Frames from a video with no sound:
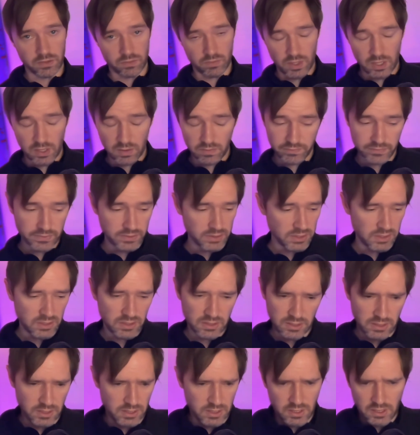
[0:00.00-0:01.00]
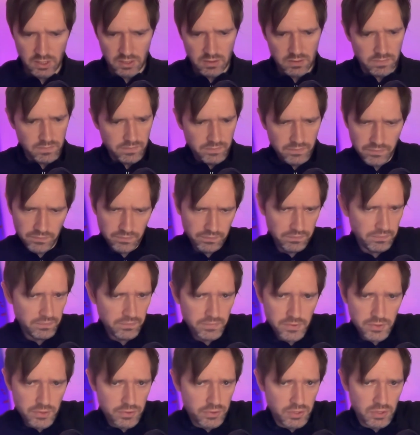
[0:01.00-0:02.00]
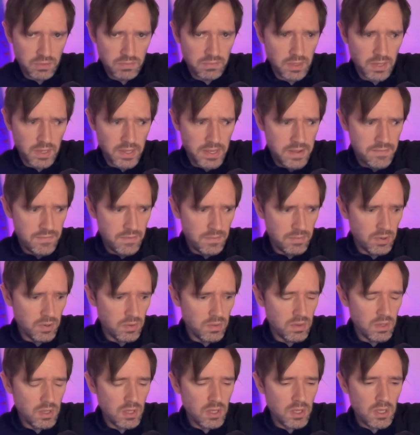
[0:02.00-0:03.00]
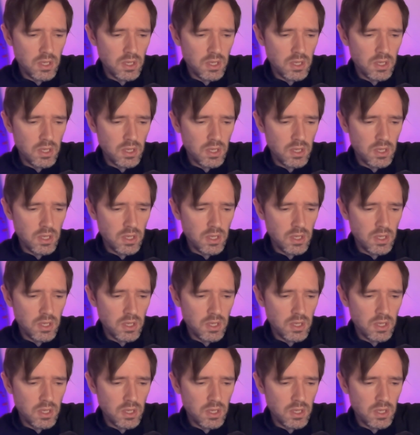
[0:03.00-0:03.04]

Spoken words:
well, who's unbelievable.